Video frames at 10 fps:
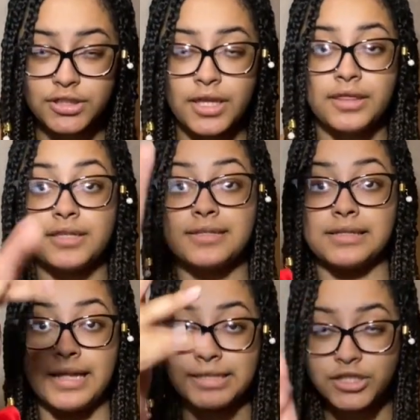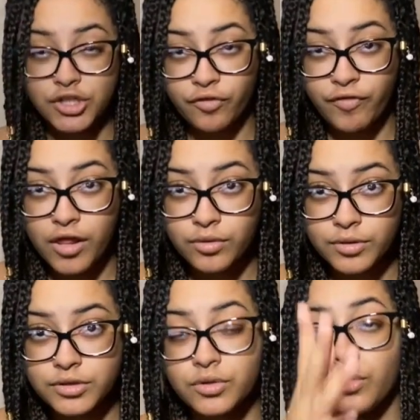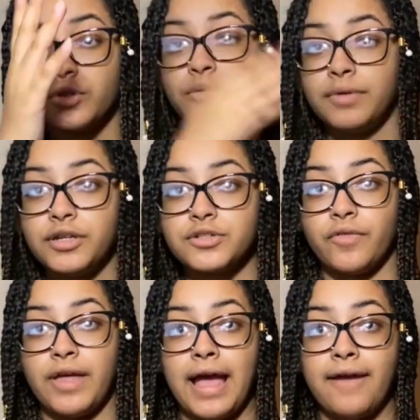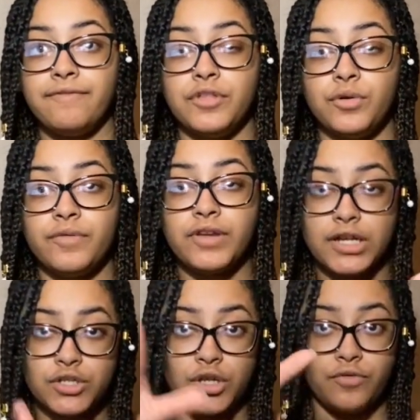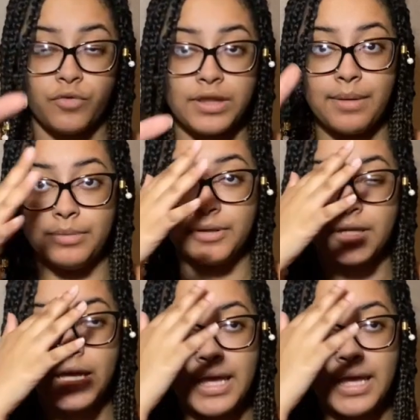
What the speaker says: This lets your followers or the readers know that have the notifications on for that book.